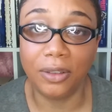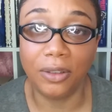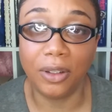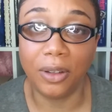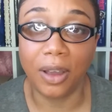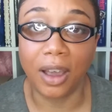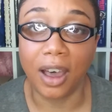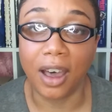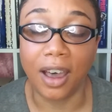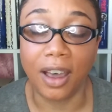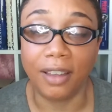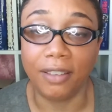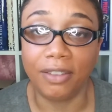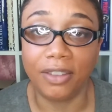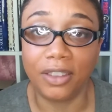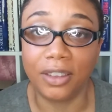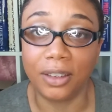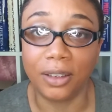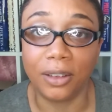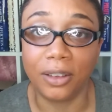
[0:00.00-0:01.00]
the
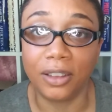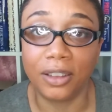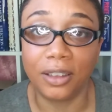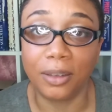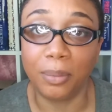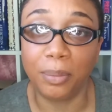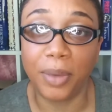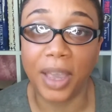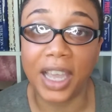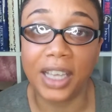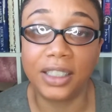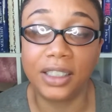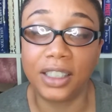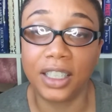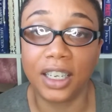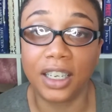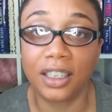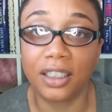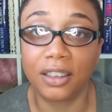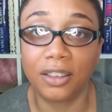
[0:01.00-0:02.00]

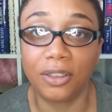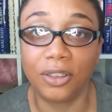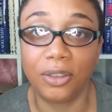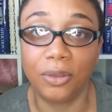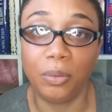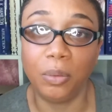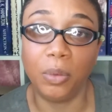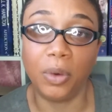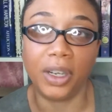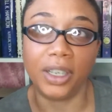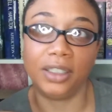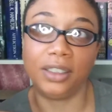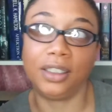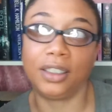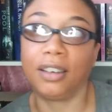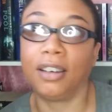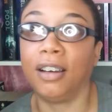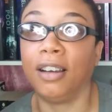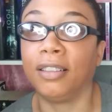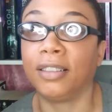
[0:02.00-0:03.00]
basic, what is
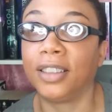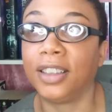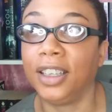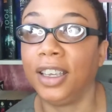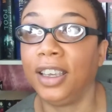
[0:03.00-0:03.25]
it called,